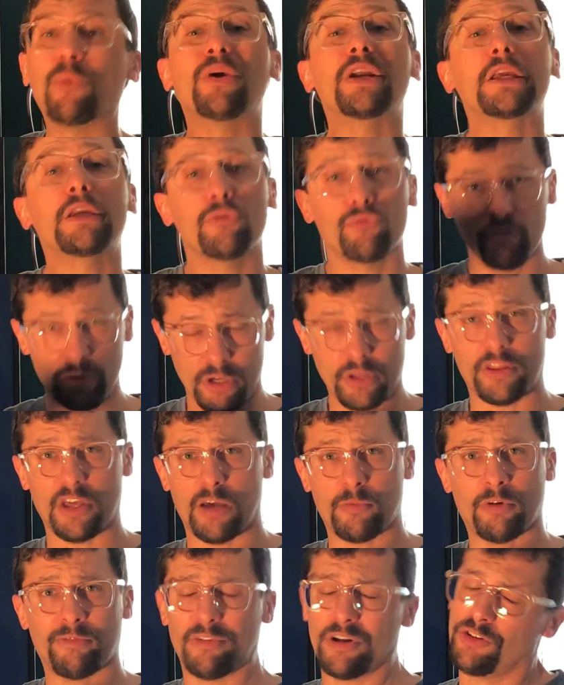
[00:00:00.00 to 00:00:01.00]
want to get rid of them
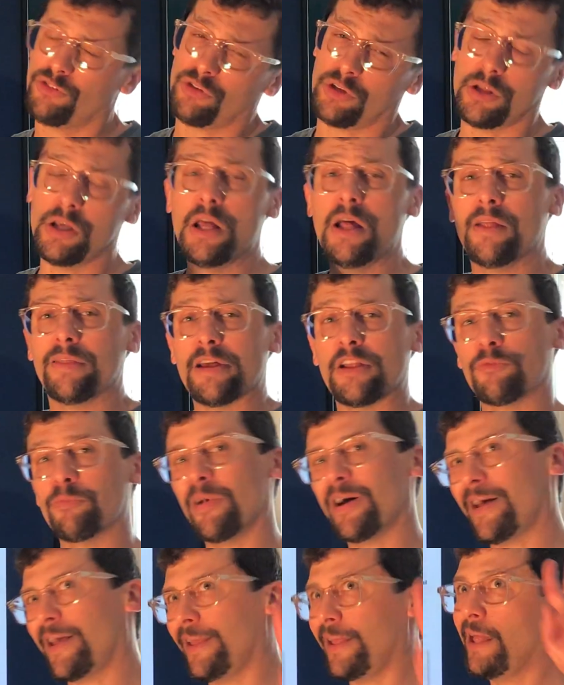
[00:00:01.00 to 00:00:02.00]
eventually. That's
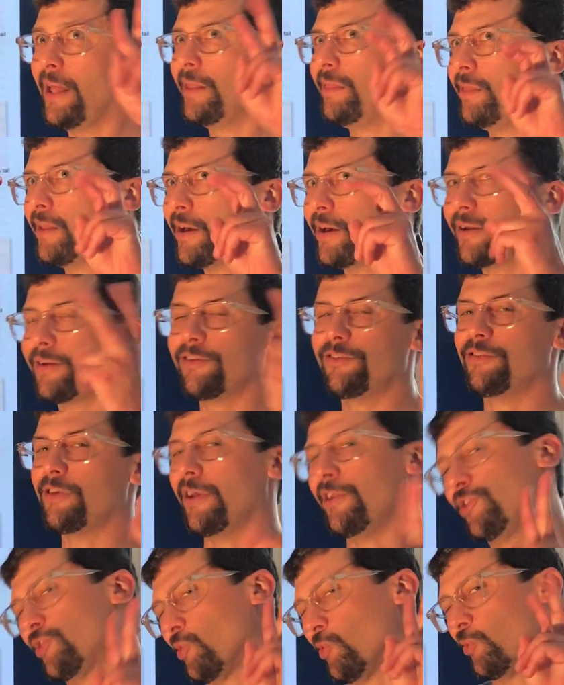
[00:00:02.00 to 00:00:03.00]
my
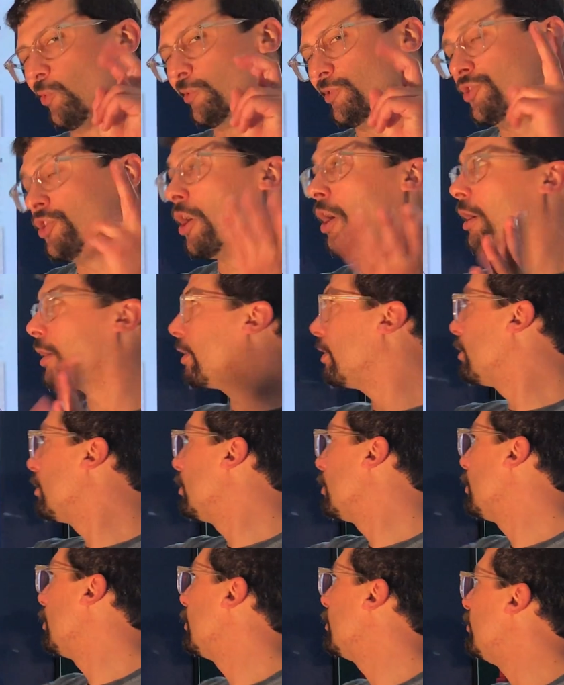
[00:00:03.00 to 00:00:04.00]
non-essential junk
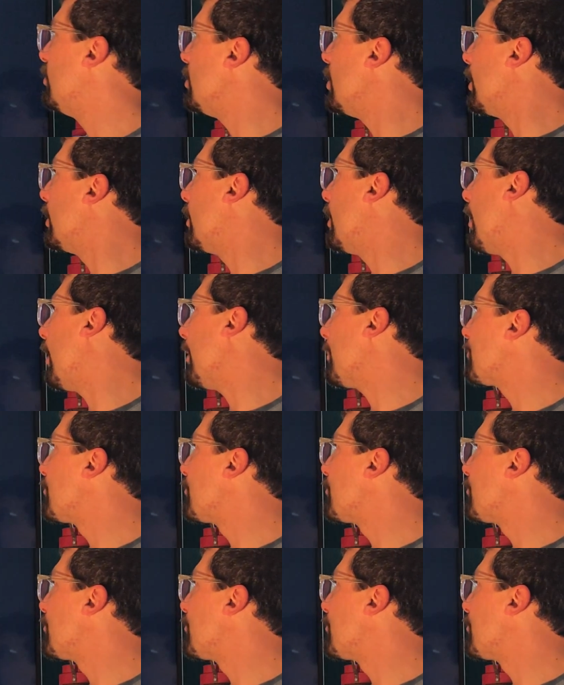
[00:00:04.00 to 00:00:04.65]
DNA.